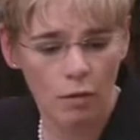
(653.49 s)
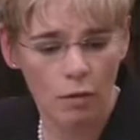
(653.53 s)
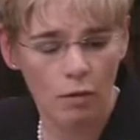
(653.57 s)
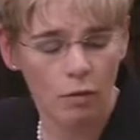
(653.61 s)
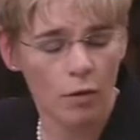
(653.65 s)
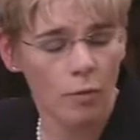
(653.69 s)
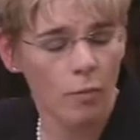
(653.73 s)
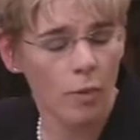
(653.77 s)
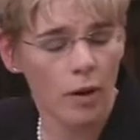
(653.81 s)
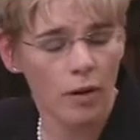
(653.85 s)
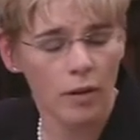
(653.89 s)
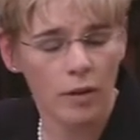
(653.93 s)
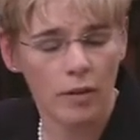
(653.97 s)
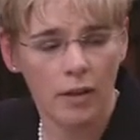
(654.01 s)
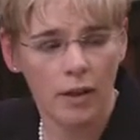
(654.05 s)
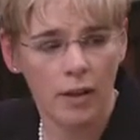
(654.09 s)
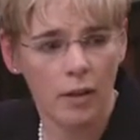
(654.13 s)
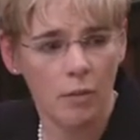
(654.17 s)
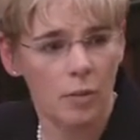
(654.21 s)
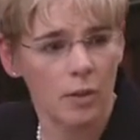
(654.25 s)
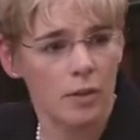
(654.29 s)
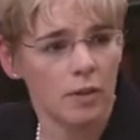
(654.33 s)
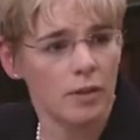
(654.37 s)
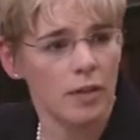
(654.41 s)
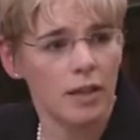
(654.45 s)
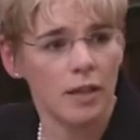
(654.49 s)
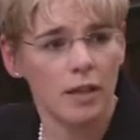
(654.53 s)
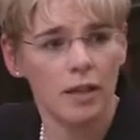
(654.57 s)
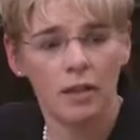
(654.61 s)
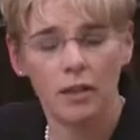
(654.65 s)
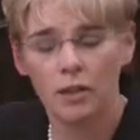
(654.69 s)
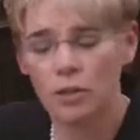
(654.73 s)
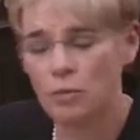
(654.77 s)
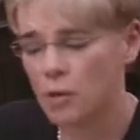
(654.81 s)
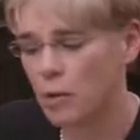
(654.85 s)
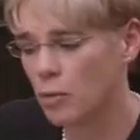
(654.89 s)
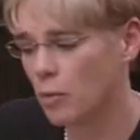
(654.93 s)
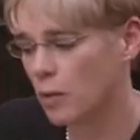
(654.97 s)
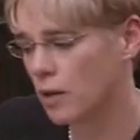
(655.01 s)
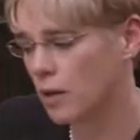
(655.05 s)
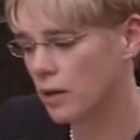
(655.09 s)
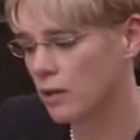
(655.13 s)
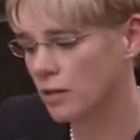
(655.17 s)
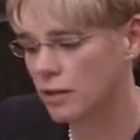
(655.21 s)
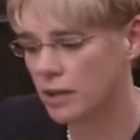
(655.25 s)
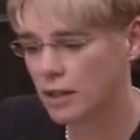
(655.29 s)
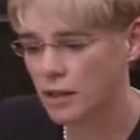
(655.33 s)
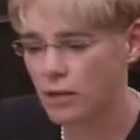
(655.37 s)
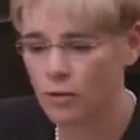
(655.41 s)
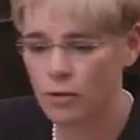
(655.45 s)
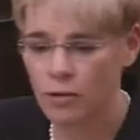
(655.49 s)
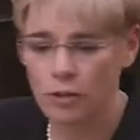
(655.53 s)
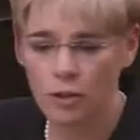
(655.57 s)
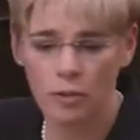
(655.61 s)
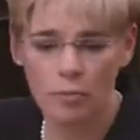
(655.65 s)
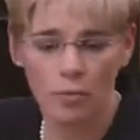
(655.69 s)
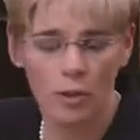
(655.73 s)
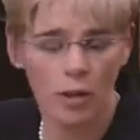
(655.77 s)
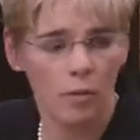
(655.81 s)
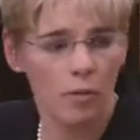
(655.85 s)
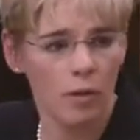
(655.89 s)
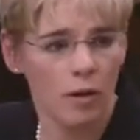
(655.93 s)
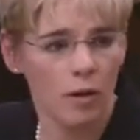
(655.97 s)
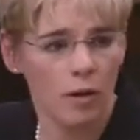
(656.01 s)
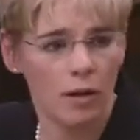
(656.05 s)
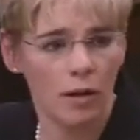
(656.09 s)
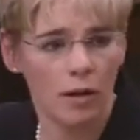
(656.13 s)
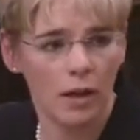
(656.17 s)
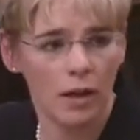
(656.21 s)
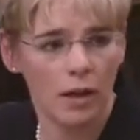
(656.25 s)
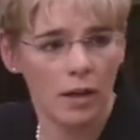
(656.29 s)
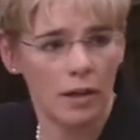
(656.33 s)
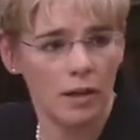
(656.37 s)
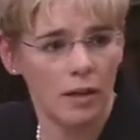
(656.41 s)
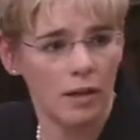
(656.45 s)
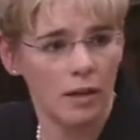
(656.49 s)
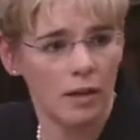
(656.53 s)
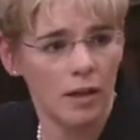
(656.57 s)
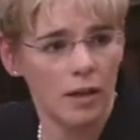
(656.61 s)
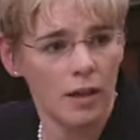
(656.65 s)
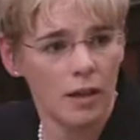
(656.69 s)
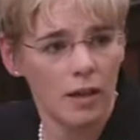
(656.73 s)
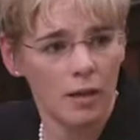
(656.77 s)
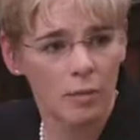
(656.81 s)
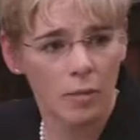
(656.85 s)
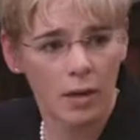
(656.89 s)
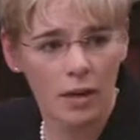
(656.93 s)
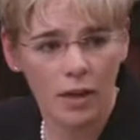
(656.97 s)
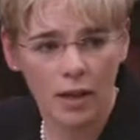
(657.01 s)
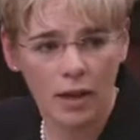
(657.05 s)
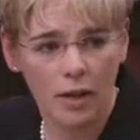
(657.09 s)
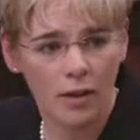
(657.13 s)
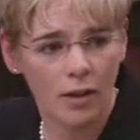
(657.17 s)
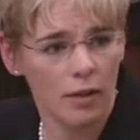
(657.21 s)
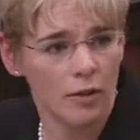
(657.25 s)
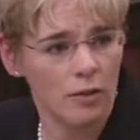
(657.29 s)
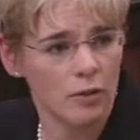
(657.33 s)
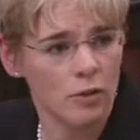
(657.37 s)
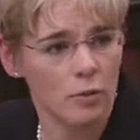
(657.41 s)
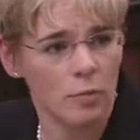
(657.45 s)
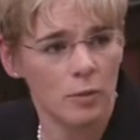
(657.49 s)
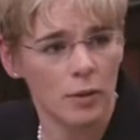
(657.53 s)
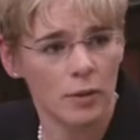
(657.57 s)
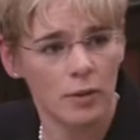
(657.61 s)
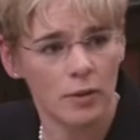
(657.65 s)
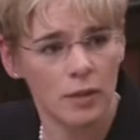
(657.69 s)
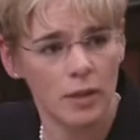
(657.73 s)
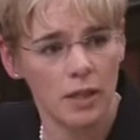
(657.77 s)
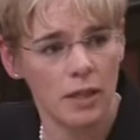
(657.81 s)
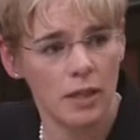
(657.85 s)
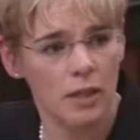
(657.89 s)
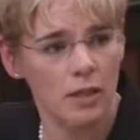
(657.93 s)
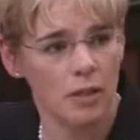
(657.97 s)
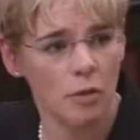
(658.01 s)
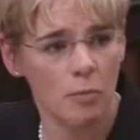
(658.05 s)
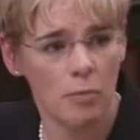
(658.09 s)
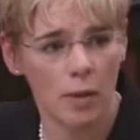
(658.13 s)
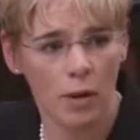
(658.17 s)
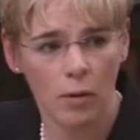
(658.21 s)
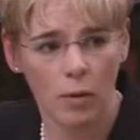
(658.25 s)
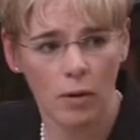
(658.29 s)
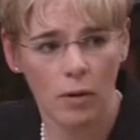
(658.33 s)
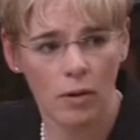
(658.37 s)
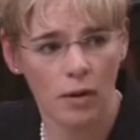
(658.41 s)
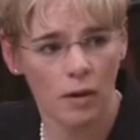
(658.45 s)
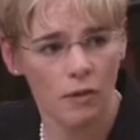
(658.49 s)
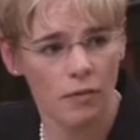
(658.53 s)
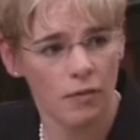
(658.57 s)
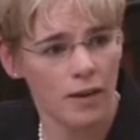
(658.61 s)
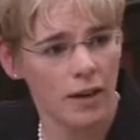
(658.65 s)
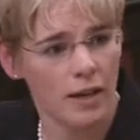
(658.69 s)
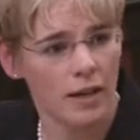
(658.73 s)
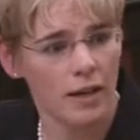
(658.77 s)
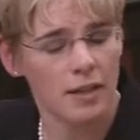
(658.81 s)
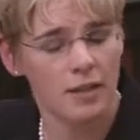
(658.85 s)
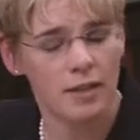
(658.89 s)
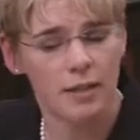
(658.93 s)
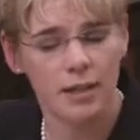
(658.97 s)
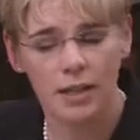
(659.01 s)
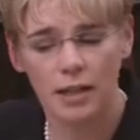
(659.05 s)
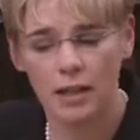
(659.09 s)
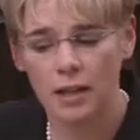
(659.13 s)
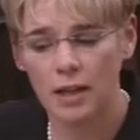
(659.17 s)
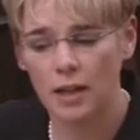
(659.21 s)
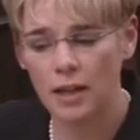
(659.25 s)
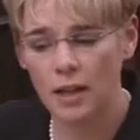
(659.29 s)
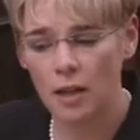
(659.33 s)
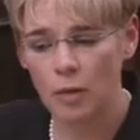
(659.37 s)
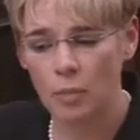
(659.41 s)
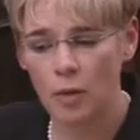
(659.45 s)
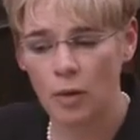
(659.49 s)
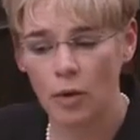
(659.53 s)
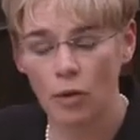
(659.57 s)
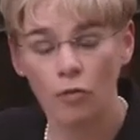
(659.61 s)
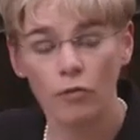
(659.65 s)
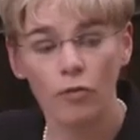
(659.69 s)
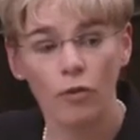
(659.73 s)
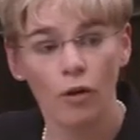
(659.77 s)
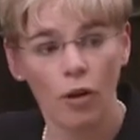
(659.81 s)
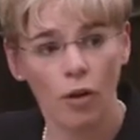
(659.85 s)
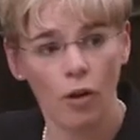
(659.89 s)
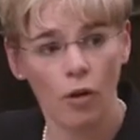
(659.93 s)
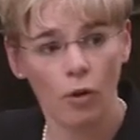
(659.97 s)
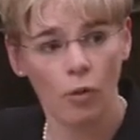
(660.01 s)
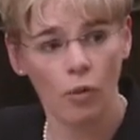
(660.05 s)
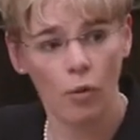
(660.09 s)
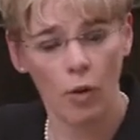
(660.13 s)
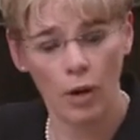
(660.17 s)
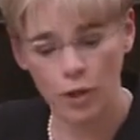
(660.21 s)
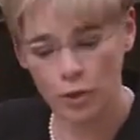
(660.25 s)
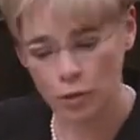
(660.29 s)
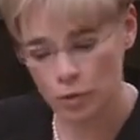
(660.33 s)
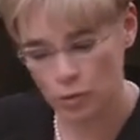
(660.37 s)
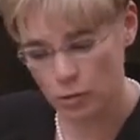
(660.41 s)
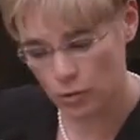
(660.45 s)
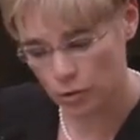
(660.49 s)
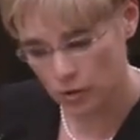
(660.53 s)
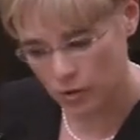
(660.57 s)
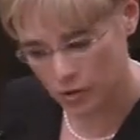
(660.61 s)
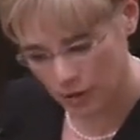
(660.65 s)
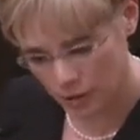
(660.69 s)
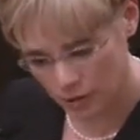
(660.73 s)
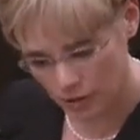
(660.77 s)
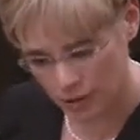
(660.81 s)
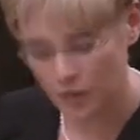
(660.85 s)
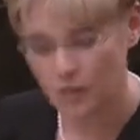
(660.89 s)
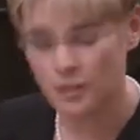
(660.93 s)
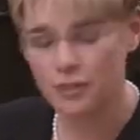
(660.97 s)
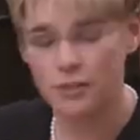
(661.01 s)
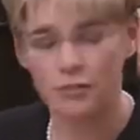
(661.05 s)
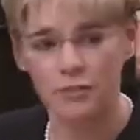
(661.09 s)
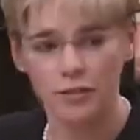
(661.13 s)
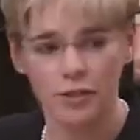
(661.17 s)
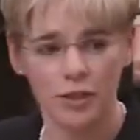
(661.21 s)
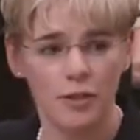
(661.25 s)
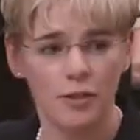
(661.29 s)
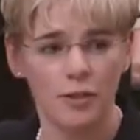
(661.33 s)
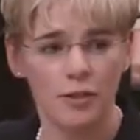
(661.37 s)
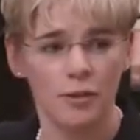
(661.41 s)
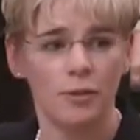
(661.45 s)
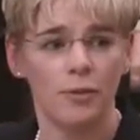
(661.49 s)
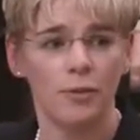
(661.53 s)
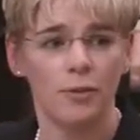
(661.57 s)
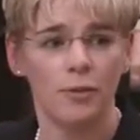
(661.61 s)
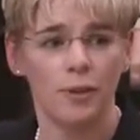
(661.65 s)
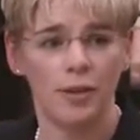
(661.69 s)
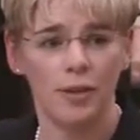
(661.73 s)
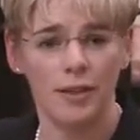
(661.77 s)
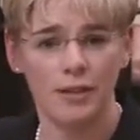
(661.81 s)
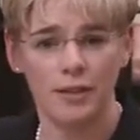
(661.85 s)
third-party liability, you may work in legal, you may work in Medi-Cal eligibility, you may work in financing, but overall, what you collectively do